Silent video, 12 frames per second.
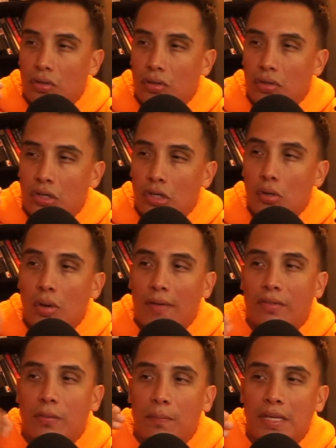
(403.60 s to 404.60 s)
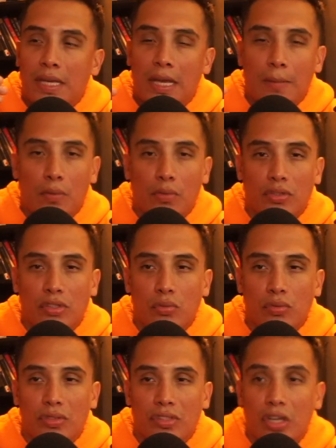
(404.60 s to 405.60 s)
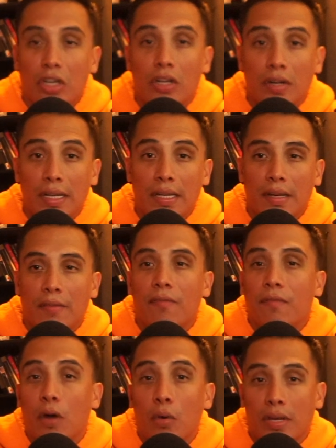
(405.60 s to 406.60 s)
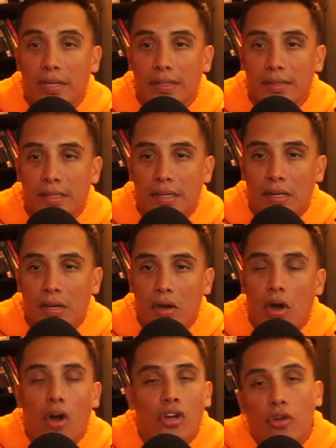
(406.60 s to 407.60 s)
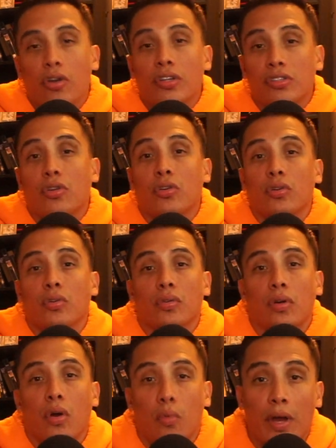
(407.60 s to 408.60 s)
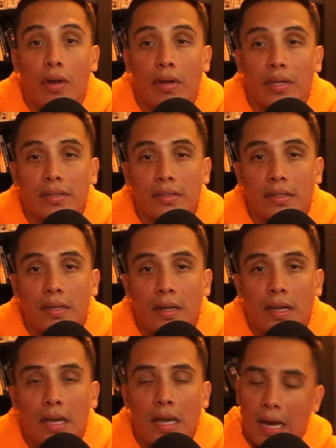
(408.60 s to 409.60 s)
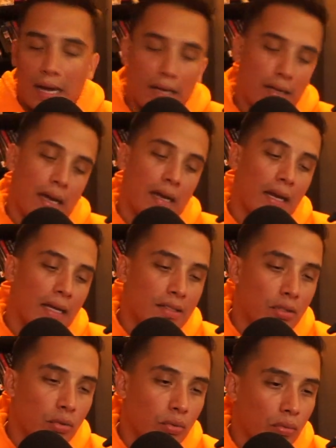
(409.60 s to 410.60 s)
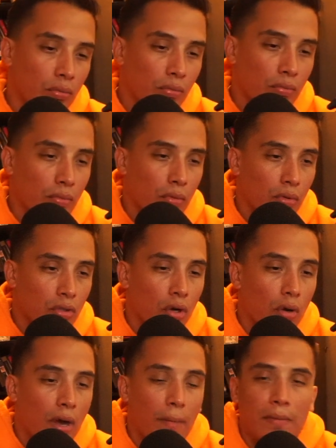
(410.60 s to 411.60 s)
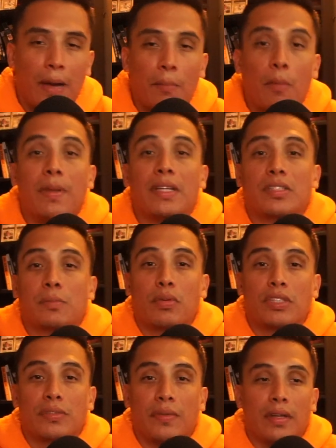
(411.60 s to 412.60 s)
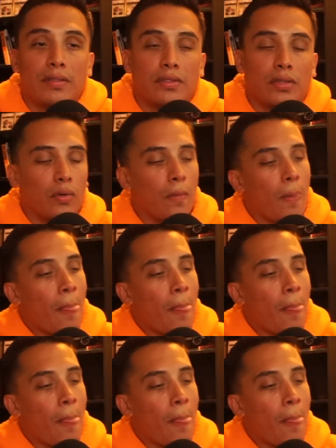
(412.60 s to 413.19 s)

you have to be able to tunnel in and focus on your internal awareness. I like to, I'm a big sports fan. So